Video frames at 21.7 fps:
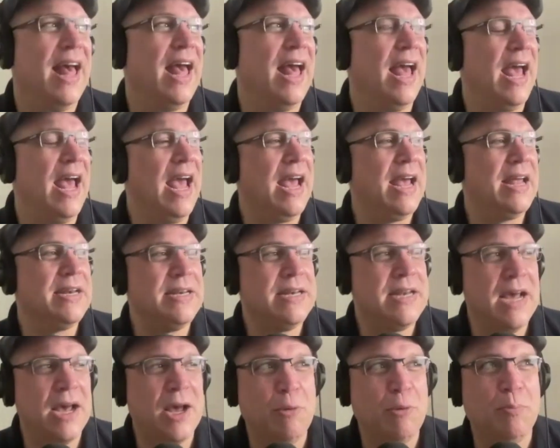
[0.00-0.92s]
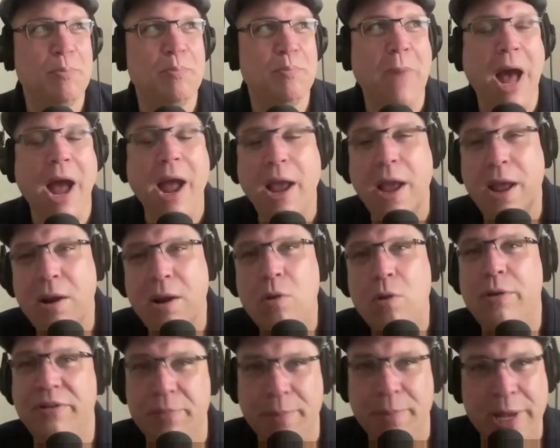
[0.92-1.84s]
And I had
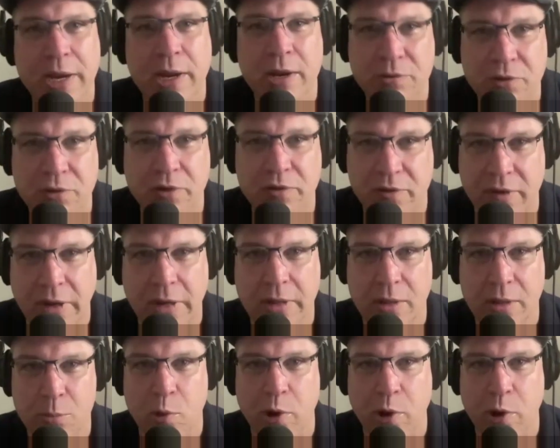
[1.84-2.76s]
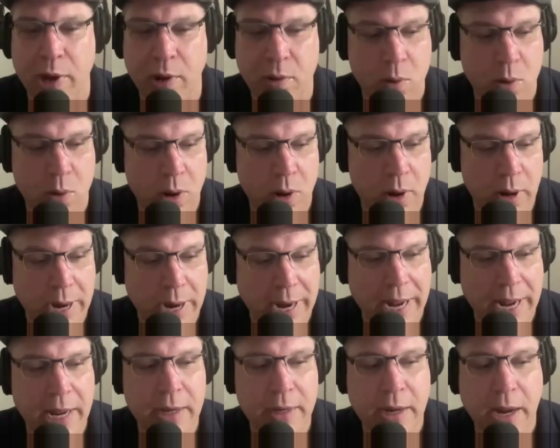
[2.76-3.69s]
always been interested in the Marine Corps
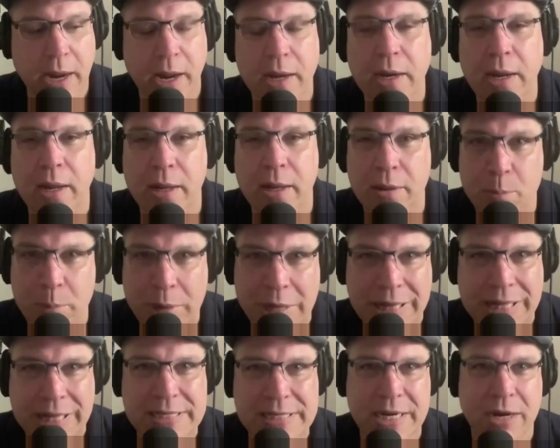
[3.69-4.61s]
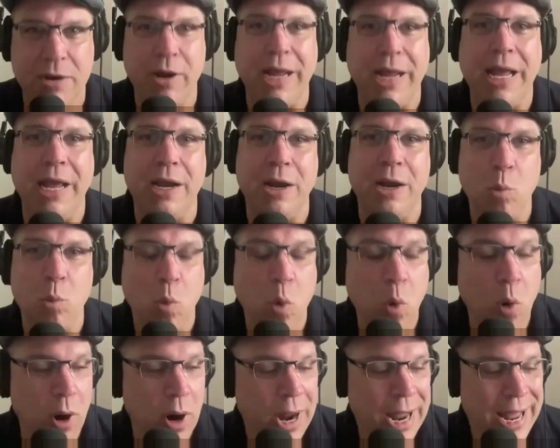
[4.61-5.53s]
and in military and in
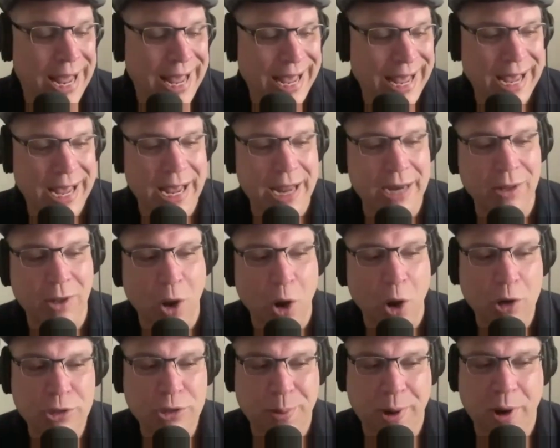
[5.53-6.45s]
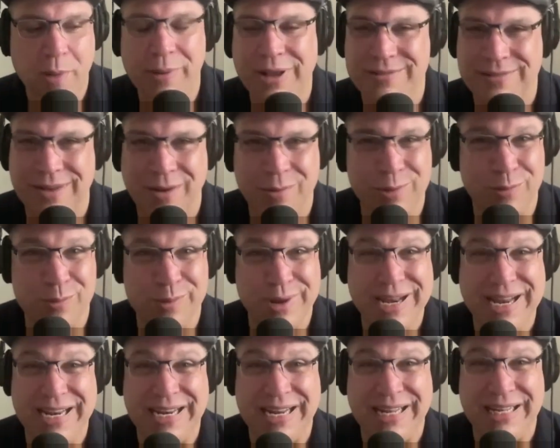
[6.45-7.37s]
war, in large part because I was
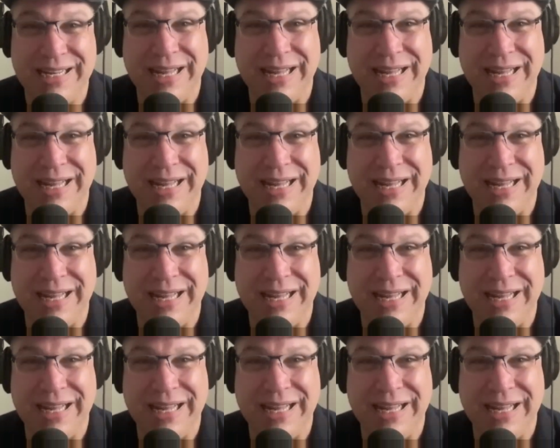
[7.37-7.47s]
reading a